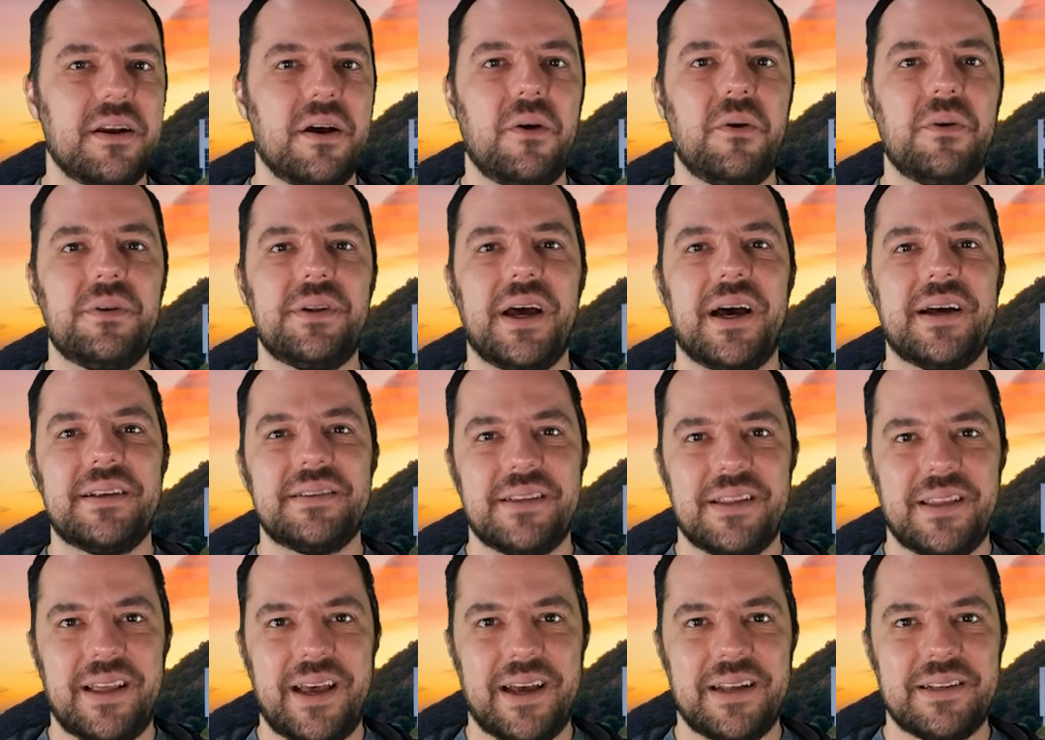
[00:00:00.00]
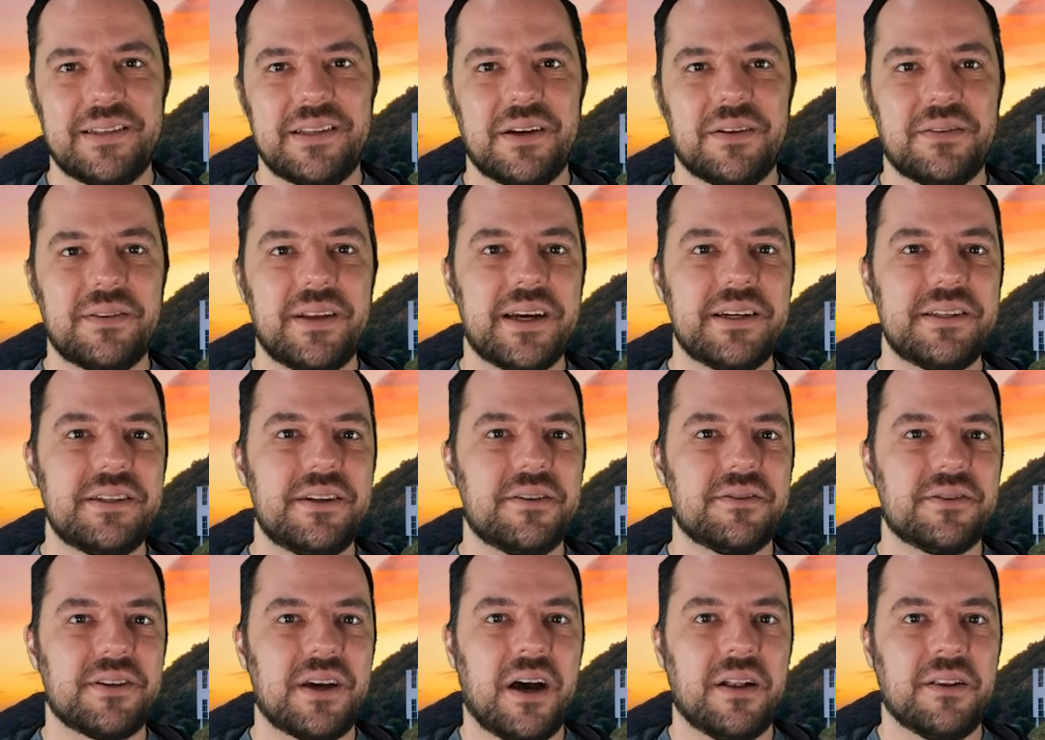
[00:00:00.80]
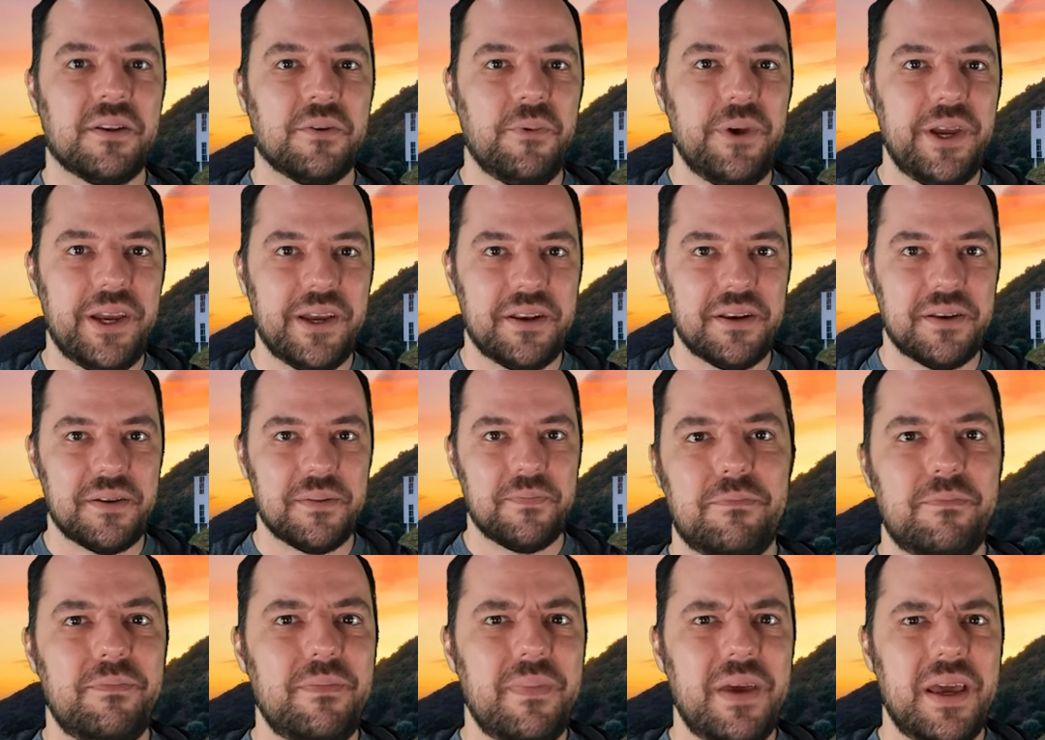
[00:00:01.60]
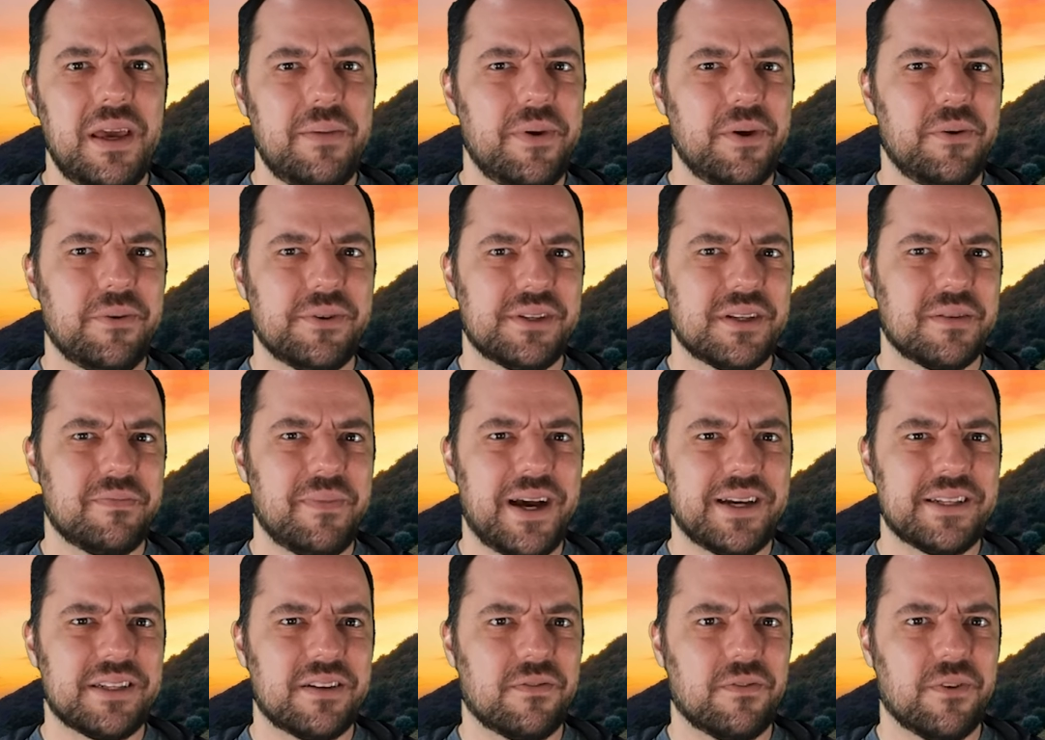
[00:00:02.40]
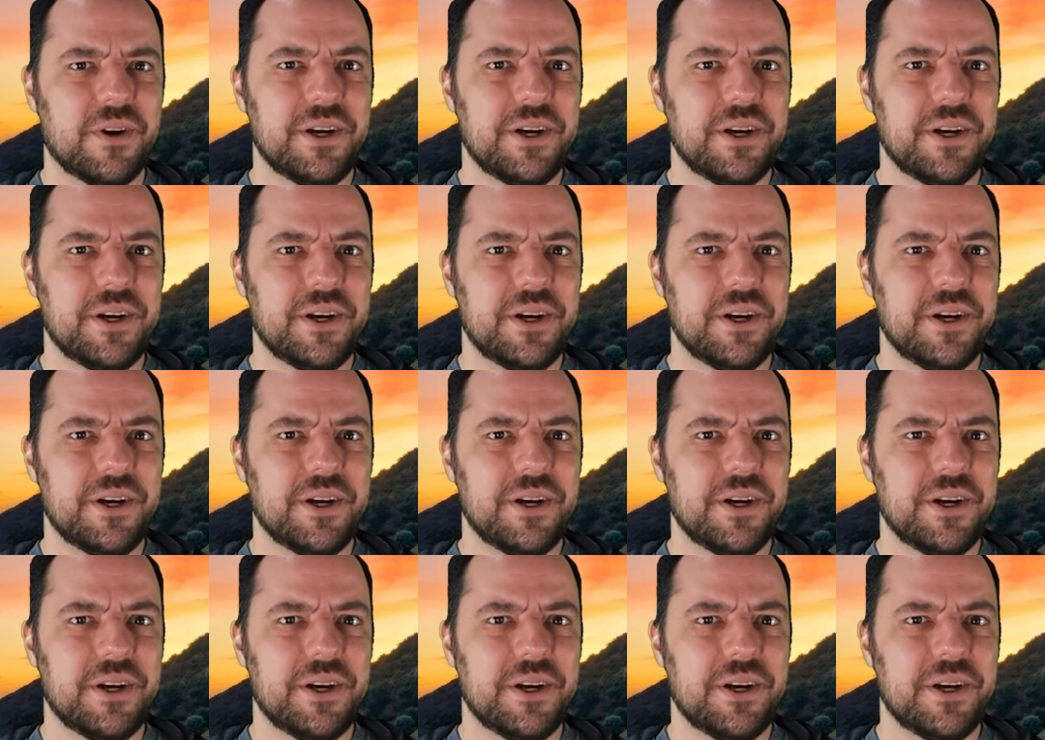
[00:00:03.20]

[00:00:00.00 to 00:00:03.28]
gonna hold on to that until next year's Halloween, maybe with some massive